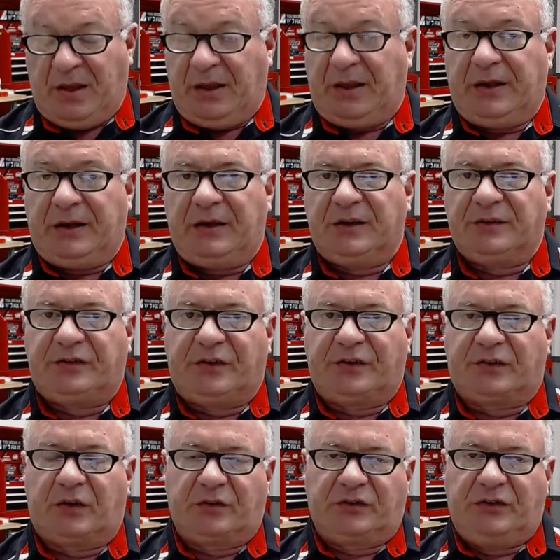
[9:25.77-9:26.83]
It is, as
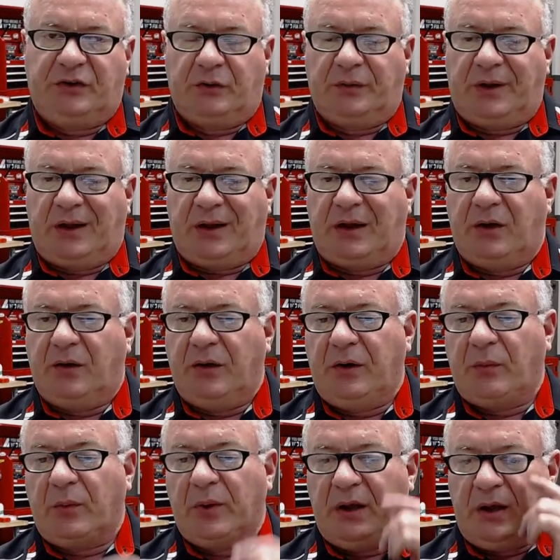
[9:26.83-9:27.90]
long as you don't get carried
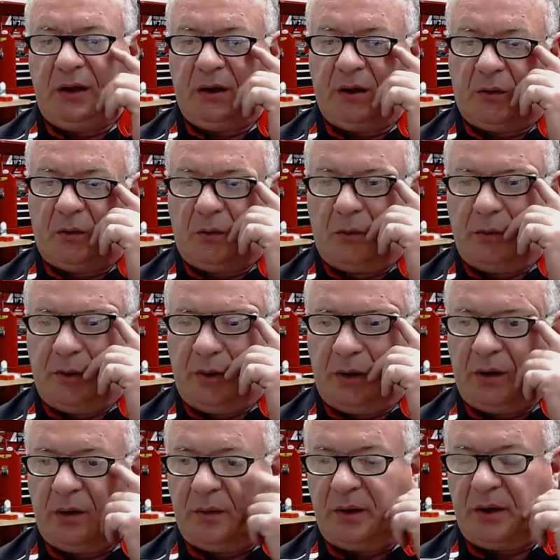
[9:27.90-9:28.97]
away on
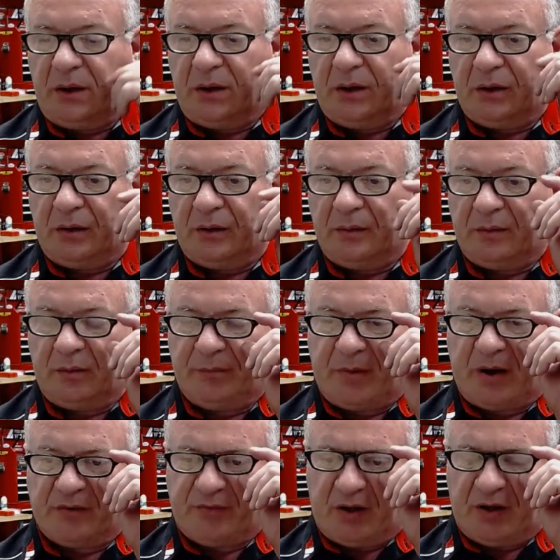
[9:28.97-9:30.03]
uh,
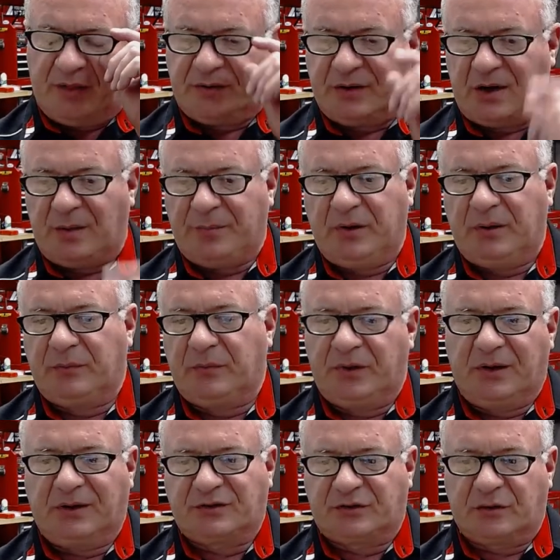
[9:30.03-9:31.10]
modifying the top end with
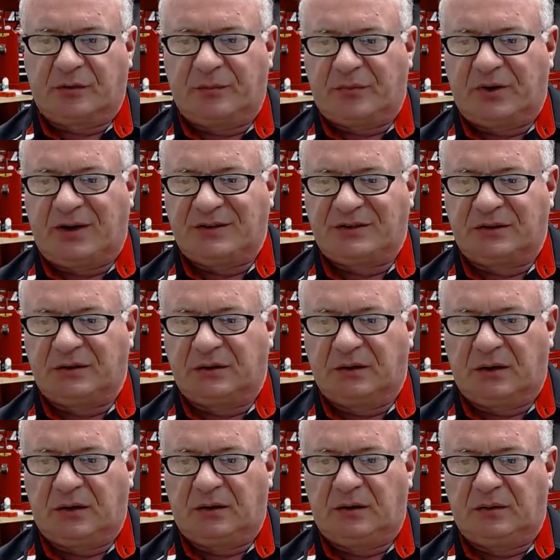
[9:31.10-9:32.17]
extra compression
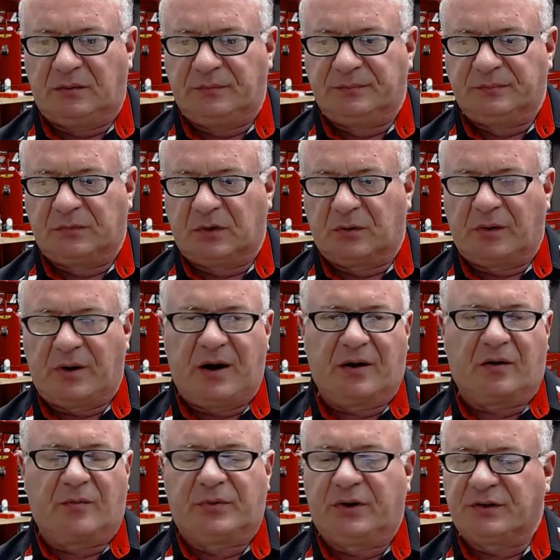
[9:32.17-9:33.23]
um, or a higher
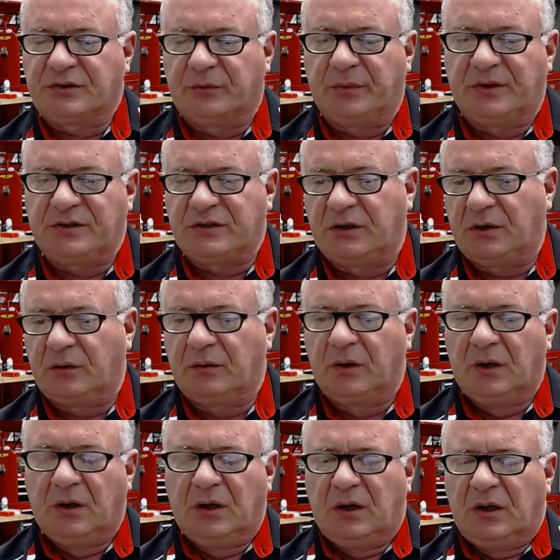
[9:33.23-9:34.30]
compression ratio.
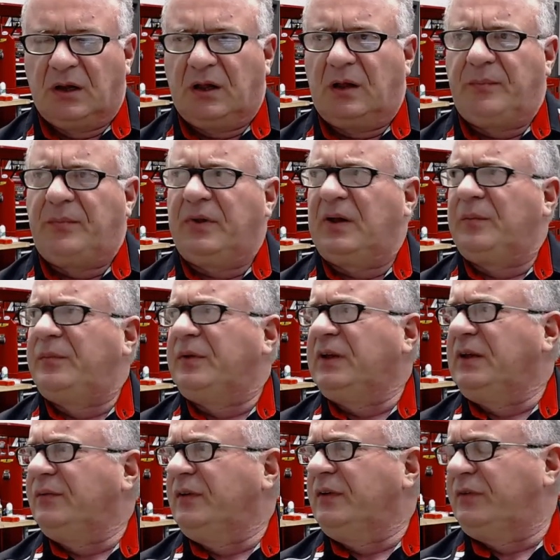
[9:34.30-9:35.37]
I, I
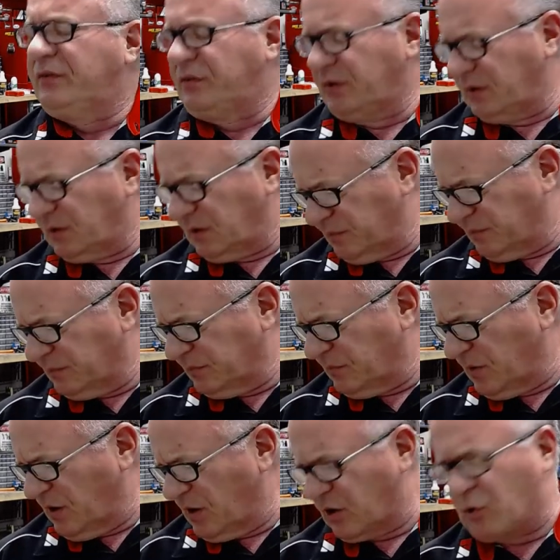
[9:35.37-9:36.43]
believe it's um,
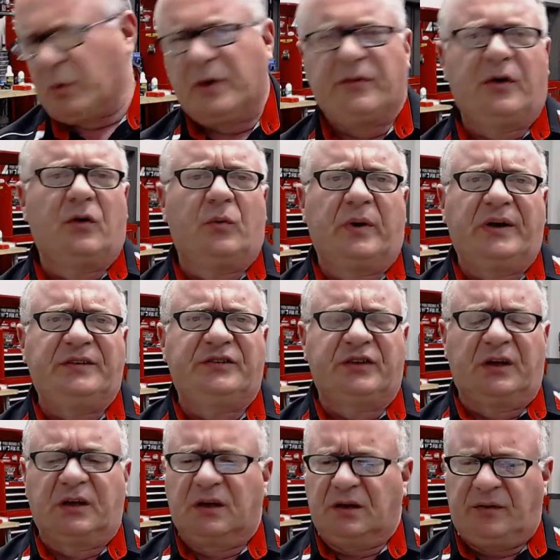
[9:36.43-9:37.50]
Cuervo
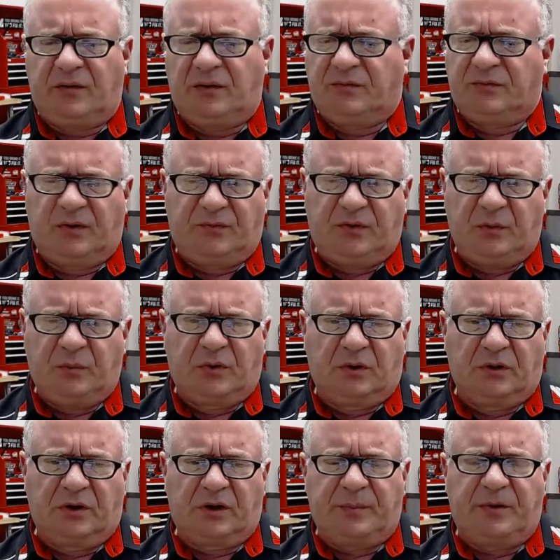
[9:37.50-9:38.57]
Racing. Uh, if you want to
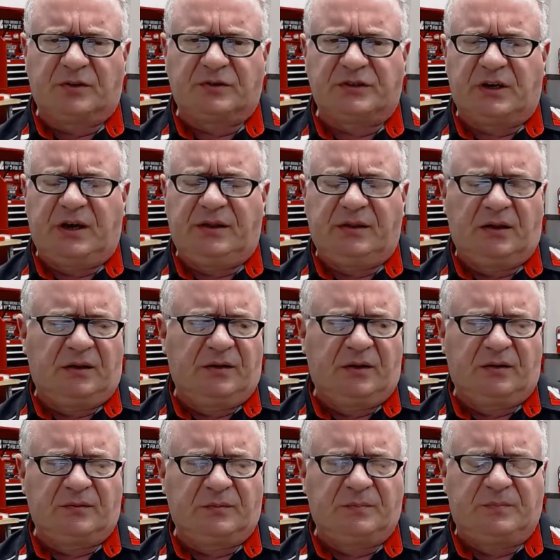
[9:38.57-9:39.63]
look up their site, uh,
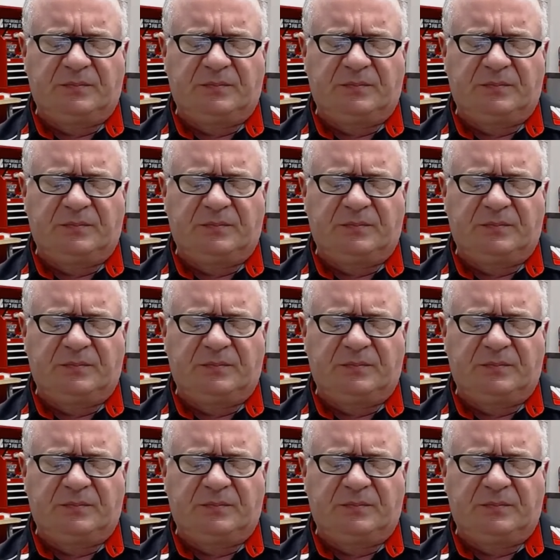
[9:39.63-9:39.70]
they're